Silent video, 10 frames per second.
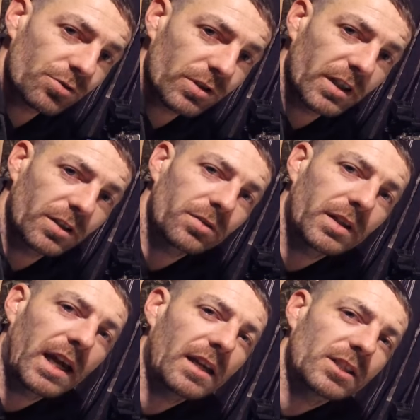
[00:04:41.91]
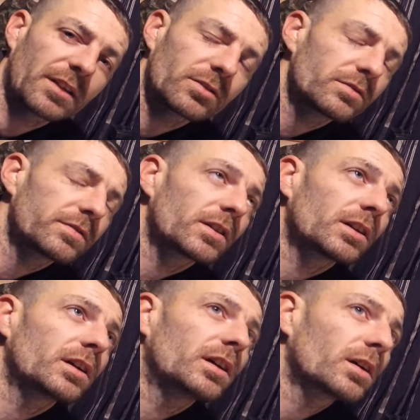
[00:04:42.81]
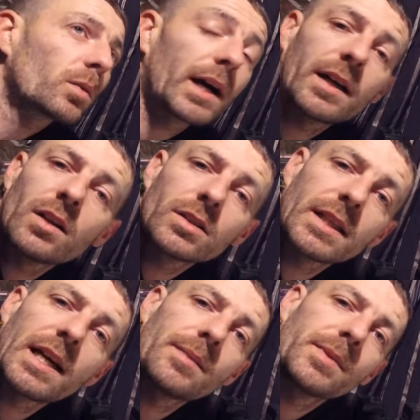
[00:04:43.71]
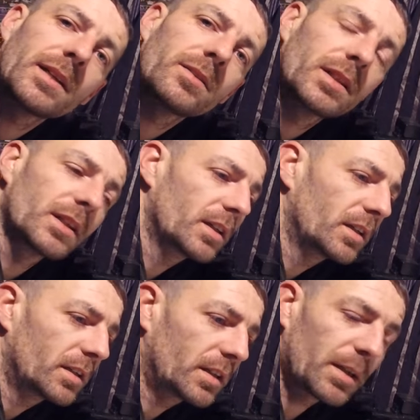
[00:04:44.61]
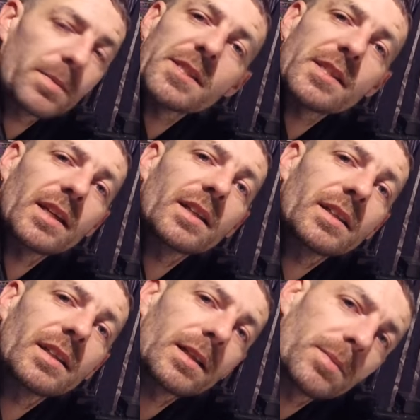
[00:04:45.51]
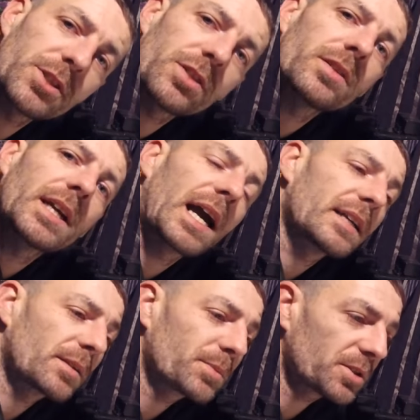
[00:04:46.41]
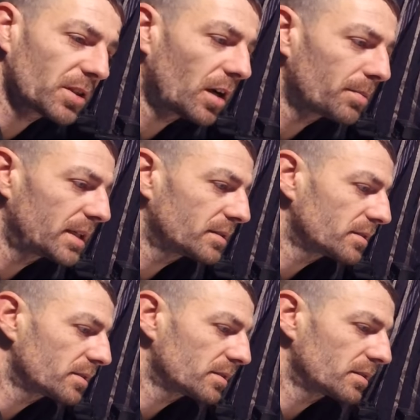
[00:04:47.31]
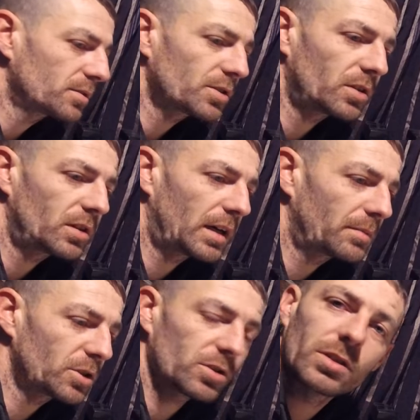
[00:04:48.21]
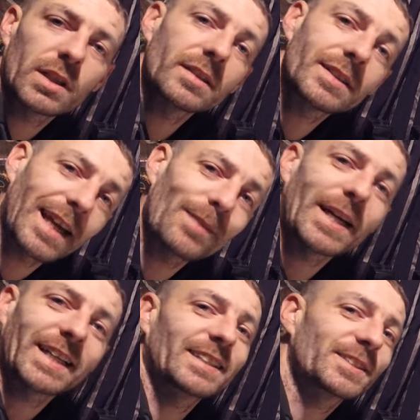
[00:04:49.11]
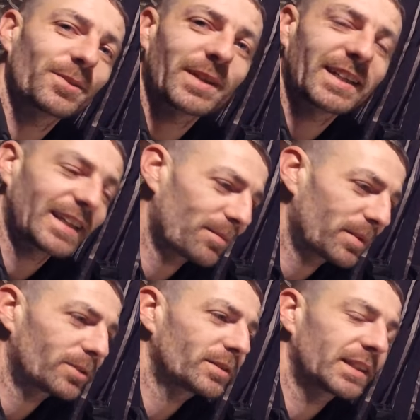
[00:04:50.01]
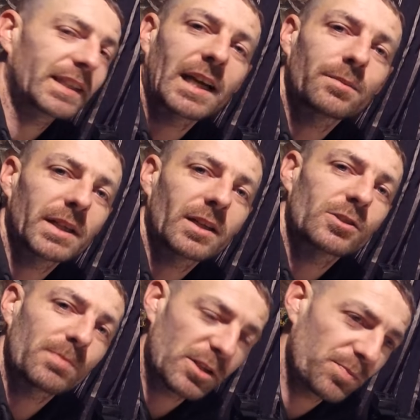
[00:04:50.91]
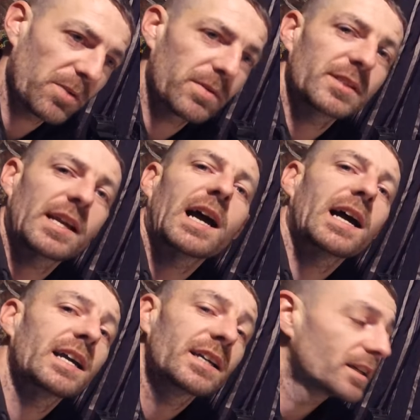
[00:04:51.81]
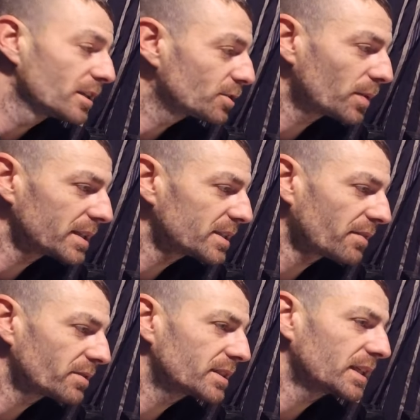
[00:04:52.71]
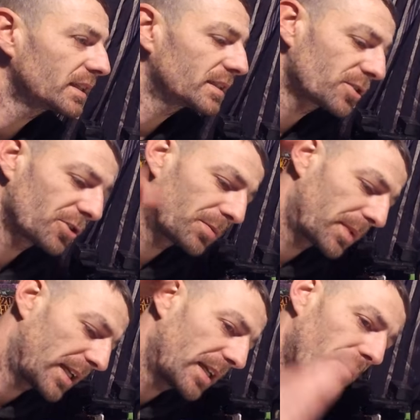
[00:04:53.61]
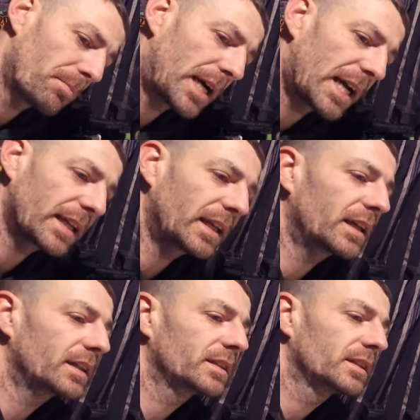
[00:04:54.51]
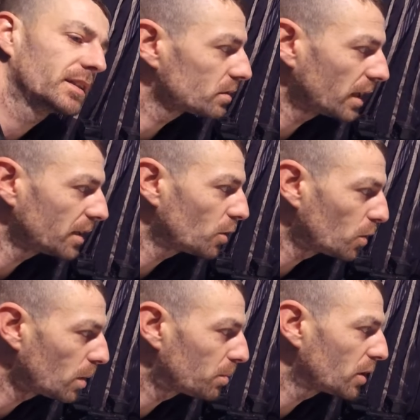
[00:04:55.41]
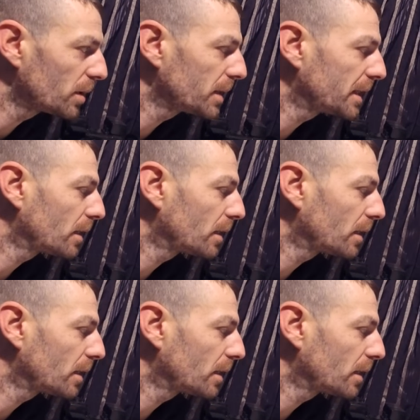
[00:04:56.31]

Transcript: Trucking UK channel for quite a long time now, and I miss it, and I miss you guys, I miss the comments. So I'm just looking to get back into it, get building again, because my spirit's high. 2017 is going to be my year. Ain't no one putting me